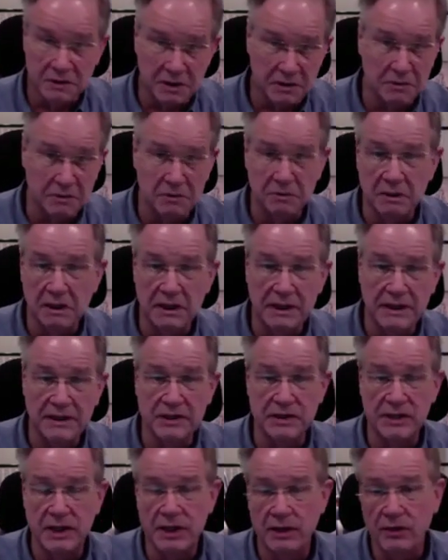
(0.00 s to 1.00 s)
to do lead
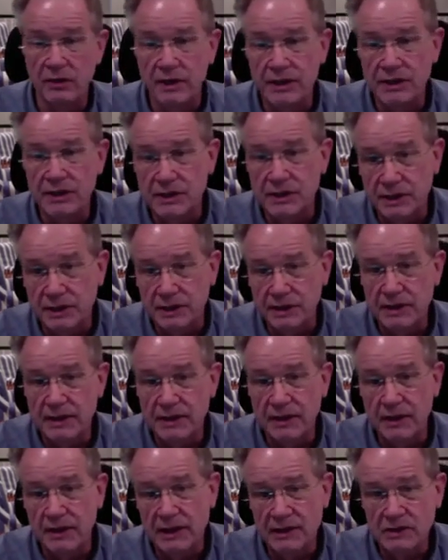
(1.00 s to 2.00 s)
generation
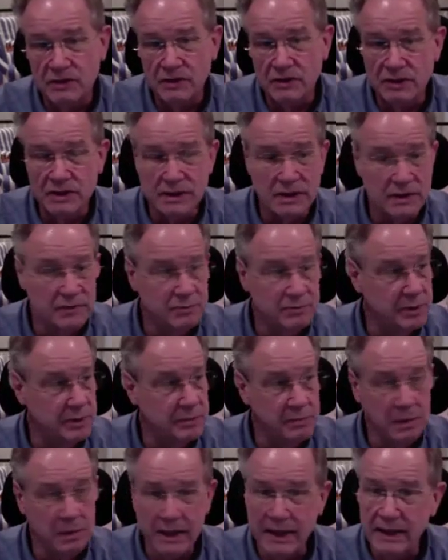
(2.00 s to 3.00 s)
and all that sort of stuff,
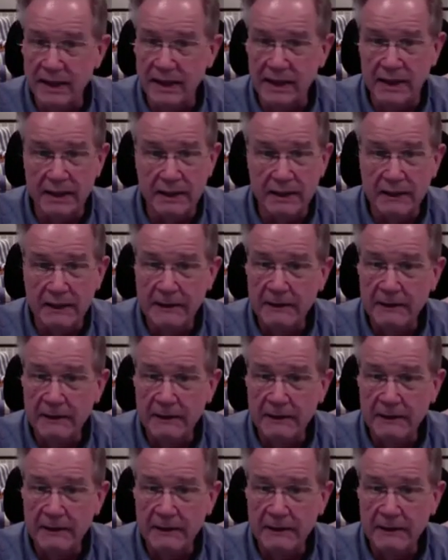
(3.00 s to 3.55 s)
but by God,